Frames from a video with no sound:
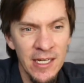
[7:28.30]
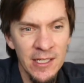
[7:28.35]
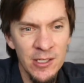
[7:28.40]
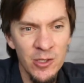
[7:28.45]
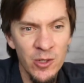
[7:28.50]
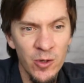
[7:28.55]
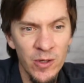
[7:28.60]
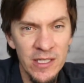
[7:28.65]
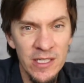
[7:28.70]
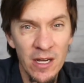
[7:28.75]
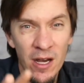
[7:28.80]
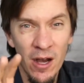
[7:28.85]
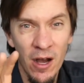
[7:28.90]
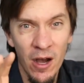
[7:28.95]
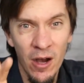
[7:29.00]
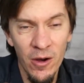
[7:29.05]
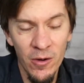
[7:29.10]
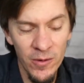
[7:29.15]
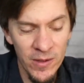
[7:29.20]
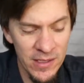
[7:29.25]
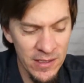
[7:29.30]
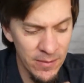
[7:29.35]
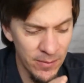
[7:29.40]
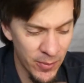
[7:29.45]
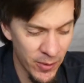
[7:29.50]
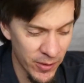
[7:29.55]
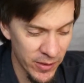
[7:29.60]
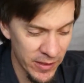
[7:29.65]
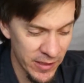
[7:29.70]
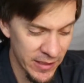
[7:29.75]
So it's always
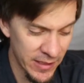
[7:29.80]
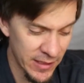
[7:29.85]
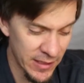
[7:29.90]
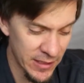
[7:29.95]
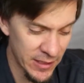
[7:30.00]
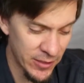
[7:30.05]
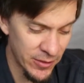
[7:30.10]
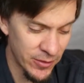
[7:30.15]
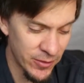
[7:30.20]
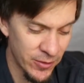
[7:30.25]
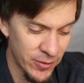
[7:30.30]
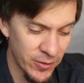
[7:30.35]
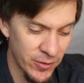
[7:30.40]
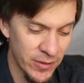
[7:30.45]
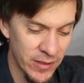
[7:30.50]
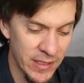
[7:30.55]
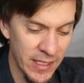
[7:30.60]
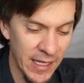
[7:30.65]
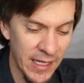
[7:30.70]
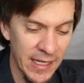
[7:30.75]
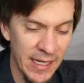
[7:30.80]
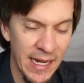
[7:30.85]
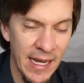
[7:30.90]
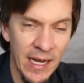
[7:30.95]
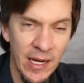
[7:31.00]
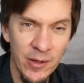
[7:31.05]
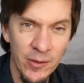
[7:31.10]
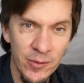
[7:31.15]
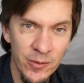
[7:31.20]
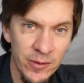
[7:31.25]
important to take an
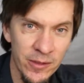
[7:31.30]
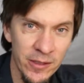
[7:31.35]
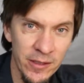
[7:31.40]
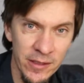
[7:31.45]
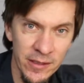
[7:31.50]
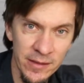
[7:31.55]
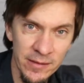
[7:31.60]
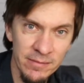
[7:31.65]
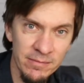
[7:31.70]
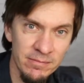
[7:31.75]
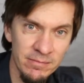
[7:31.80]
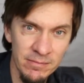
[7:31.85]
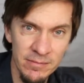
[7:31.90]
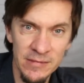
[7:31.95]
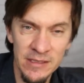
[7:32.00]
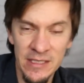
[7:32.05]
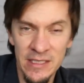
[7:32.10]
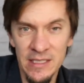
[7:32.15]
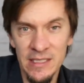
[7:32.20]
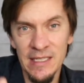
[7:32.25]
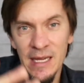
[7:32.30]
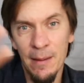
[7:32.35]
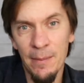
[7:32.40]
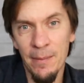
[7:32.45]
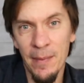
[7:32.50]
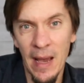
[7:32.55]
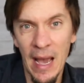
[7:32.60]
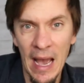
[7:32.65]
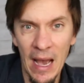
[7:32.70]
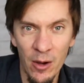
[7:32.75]
outward
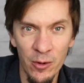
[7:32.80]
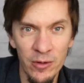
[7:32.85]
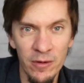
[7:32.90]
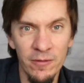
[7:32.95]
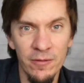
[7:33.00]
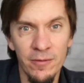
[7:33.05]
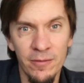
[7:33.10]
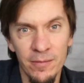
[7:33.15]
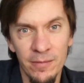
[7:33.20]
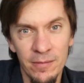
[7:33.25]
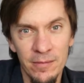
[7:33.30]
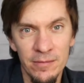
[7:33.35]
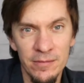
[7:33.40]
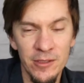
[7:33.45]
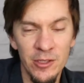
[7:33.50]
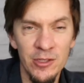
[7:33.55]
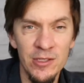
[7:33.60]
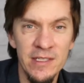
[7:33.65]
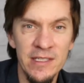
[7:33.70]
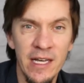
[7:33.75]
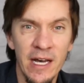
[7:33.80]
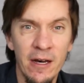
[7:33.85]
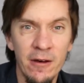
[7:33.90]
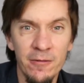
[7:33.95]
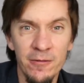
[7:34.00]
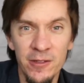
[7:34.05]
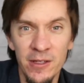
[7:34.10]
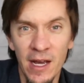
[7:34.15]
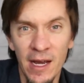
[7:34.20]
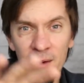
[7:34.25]
step out of
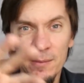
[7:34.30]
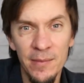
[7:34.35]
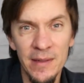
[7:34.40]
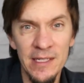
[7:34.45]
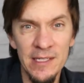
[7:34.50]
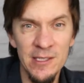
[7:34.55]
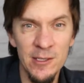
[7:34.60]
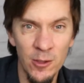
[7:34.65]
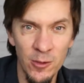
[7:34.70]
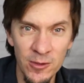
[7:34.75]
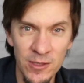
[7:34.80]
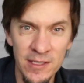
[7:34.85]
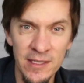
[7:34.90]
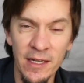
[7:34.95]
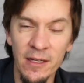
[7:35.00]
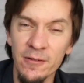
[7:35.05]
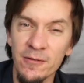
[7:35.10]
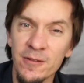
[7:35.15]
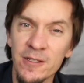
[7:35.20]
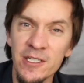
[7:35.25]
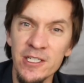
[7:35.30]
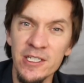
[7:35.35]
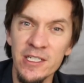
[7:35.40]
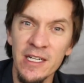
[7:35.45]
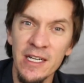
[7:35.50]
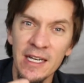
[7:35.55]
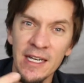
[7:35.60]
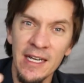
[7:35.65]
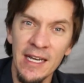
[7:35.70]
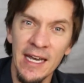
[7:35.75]
yourself, not be so selfish,
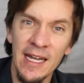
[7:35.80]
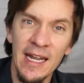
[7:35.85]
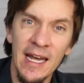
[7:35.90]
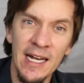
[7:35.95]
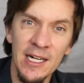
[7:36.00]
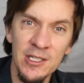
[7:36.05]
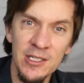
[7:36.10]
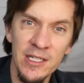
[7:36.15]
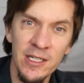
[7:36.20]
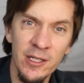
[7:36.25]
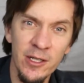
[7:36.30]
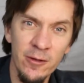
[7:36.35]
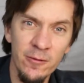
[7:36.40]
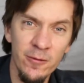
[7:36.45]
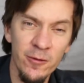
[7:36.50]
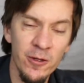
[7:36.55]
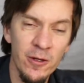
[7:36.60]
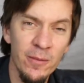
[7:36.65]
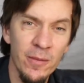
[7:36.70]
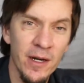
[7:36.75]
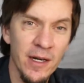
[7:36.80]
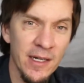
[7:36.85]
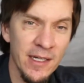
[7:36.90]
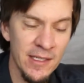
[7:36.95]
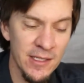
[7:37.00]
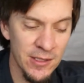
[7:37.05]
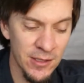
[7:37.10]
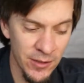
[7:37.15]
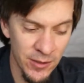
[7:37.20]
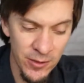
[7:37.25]
and actually look for a
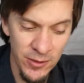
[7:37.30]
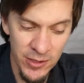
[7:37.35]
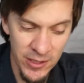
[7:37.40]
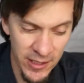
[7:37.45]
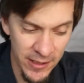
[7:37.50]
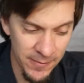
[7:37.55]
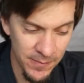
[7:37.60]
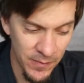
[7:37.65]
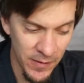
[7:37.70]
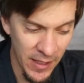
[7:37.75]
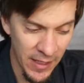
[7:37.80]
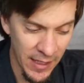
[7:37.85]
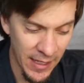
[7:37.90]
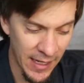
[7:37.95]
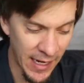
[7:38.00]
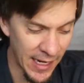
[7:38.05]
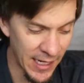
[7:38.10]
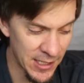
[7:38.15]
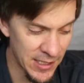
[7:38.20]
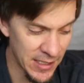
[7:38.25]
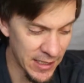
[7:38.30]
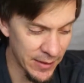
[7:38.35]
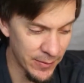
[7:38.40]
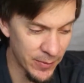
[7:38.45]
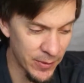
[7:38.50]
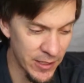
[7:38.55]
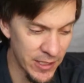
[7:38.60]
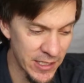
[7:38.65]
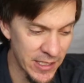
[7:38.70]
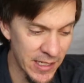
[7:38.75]
market solution. And I actually
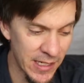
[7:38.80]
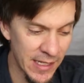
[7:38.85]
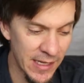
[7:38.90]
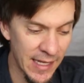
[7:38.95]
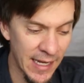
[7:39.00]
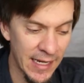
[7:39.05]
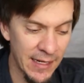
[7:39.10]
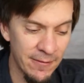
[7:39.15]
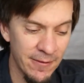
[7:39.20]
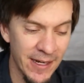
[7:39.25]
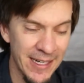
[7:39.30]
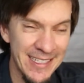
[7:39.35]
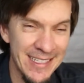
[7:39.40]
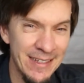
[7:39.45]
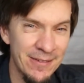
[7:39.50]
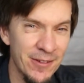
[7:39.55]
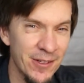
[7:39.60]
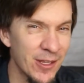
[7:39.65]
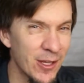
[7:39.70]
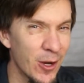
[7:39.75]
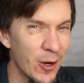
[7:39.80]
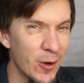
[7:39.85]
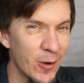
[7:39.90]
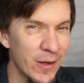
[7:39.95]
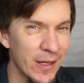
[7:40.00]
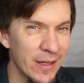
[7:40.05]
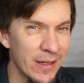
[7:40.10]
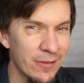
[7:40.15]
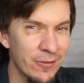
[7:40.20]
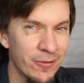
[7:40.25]
appreciated that advice, even though
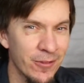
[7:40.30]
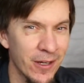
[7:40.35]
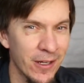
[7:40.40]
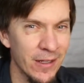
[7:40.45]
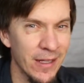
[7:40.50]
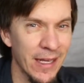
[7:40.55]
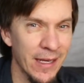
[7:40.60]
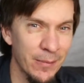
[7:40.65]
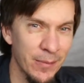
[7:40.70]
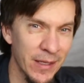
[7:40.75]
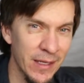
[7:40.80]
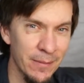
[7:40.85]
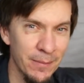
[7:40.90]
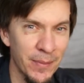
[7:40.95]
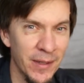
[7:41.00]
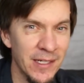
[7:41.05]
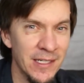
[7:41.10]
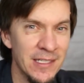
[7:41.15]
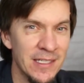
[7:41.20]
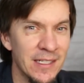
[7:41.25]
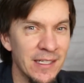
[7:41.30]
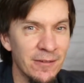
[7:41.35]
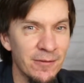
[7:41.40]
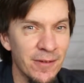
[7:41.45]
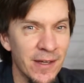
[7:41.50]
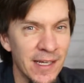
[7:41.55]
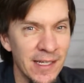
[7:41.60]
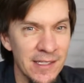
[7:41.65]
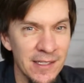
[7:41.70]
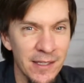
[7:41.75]
it felt like being punched in the
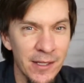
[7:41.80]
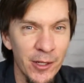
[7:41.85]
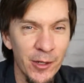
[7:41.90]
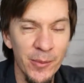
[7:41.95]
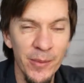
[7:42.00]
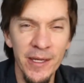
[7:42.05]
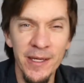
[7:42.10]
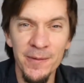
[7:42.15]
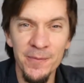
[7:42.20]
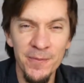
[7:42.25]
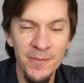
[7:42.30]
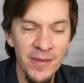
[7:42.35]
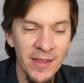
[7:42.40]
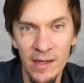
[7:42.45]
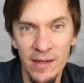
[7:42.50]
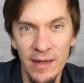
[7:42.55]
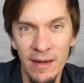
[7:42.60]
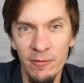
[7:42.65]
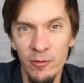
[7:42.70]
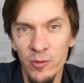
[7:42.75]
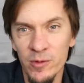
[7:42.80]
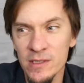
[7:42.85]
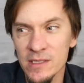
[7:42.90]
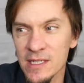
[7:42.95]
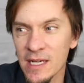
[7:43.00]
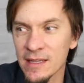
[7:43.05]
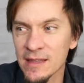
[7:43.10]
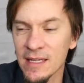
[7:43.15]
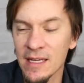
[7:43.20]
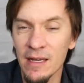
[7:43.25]
face a little bit. Everyone's
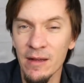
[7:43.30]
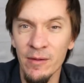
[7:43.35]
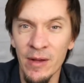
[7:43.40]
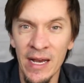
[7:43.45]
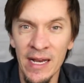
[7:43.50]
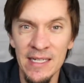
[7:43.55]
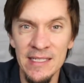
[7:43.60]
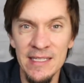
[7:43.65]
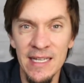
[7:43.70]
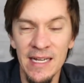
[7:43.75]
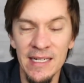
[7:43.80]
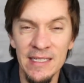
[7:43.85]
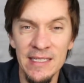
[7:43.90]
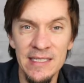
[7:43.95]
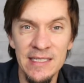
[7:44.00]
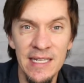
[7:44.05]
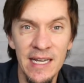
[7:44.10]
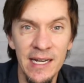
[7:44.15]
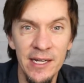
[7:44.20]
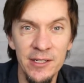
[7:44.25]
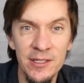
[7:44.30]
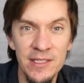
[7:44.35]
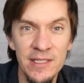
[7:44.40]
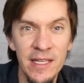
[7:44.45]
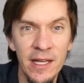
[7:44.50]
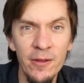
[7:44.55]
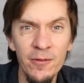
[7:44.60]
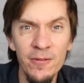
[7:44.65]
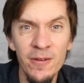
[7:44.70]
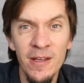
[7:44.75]
has that desired
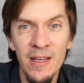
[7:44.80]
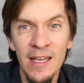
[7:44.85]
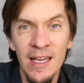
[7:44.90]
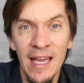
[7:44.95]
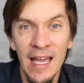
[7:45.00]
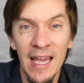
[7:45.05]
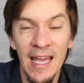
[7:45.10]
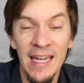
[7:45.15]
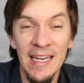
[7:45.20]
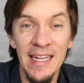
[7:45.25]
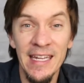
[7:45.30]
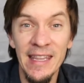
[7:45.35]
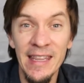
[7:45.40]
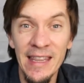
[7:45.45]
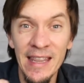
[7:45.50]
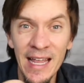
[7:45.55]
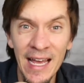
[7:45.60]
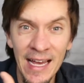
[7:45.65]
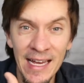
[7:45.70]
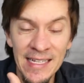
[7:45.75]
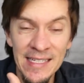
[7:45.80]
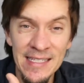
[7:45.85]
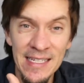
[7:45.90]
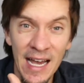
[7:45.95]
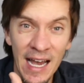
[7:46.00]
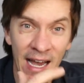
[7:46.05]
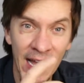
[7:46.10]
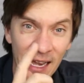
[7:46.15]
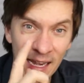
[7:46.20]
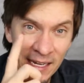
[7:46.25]
self, and unless
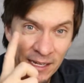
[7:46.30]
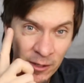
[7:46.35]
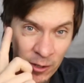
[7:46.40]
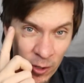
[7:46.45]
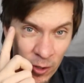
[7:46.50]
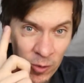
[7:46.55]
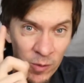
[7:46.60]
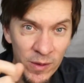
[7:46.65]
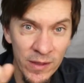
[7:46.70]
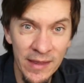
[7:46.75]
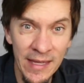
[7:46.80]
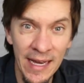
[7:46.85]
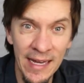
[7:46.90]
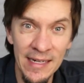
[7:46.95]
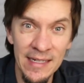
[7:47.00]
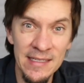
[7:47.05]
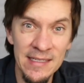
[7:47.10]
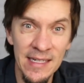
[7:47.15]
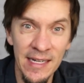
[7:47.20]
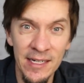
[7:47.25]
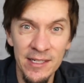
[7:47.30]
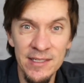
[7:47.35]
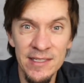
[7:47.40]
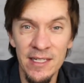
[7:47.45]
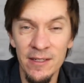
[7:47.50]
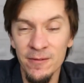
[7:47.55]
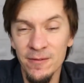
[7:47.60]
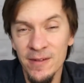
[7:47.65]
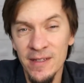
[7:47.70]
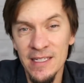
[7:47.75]
I know what that desired
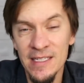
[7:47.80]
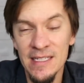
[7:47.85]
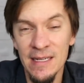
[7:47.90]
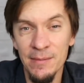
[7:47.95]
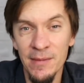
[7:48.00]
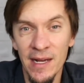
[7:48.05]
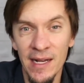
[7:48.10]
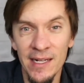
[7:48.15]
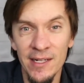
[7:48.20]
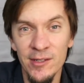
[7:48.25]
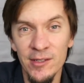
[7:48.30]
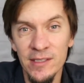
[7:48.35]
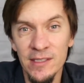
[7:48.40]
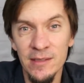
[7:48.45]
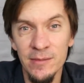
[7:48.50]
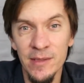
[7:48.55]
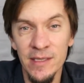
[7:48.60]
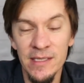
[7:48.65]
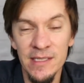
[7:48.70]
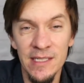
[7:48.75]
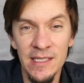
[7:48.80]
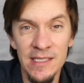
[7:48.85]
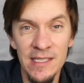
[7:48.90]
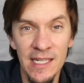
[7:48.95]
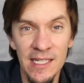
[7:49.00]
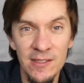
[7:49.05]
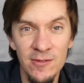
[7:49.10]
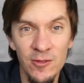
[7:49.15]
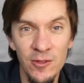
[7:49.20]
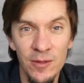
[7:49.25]
self is, I'm not going to be
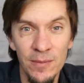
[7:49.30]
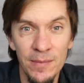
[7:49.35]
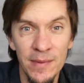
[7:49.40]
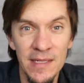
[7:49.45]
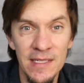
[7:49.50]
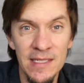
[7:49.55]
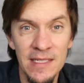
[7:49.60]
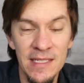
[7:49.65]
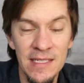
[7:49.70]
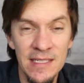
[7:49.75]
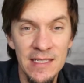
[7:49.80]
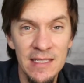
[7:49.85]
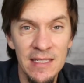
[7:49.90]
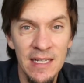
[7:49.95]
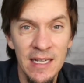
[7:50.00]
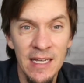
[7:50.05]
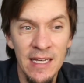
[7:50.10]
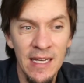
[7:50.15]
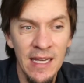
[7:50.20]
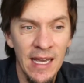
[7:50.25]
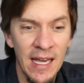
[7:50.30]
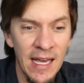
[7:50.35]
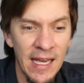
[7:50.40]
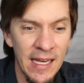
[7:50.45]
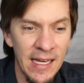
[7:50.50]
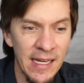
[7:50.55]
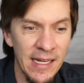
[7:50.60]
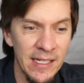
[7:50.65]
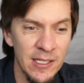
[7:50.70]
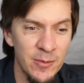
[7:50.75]
successful in business.
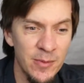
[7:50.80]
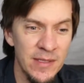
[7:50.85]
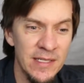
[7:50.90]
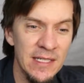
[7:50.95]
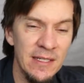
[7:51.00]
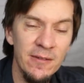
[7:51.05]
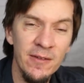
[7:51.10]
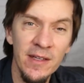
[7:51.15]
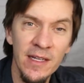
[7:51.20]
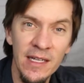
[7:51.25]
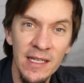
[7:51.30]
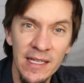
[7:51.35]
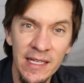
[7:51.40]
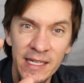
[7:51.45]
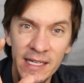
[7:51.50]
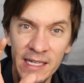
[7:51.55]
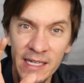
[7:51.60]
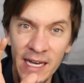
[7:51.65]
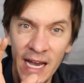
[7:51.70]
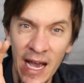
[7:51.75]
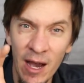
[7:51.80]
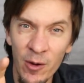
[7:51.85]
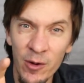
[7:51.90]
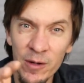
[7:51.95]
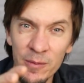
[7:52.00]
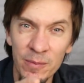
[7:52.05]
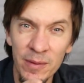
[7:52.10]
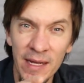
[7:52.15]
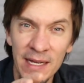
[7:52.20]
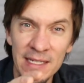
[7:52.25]
Specifically, how
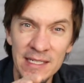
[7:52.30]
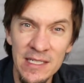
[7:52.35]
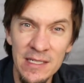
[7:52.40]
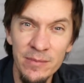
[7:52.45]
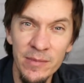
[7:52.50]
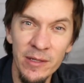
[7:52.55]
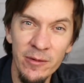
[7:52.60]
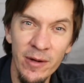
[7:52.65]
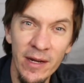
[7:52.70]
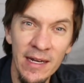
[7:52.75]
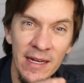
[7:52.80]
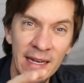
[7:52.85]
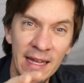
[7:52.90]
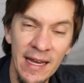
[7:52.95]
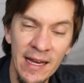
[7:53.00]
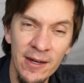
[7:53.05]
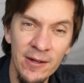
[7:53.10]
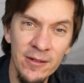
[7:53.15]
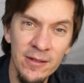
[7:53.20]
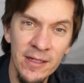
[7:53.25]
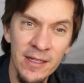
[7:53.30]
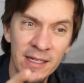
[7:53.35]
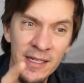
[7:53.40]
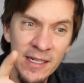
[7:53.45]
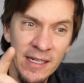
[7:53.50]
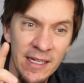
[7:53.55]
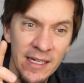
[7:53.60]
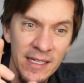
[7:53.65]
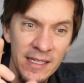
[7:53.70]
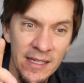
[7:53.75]
it applies to me right now
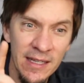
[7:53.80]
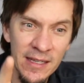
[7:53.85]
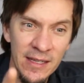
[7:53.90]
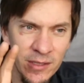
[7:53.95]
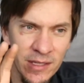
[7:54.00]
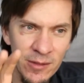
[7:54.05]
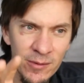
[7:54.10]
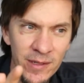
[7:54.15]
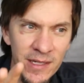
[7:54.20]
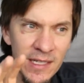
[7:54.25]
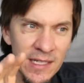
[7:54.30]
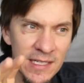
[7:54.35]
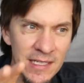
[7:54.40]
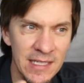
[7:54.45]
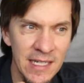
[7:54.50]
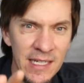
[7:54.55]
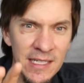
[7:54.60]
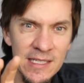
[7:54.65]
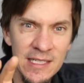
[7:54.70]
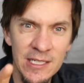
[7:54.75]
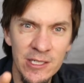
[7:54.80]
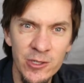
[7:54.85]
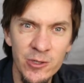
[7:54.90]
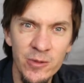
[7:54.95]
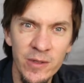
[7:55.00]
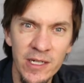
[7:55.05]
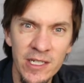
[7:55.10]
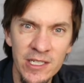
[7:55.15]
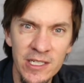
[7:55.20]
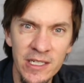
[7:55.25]
with the real estate
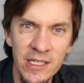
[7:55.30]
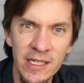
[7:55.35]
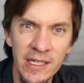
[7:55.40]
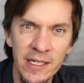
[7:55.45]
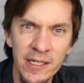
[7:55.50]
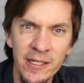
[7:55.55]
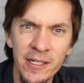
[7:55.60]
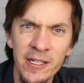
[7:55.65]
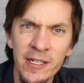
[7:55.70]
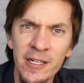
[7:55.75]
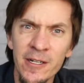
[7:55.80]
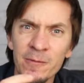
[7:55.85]
situation here.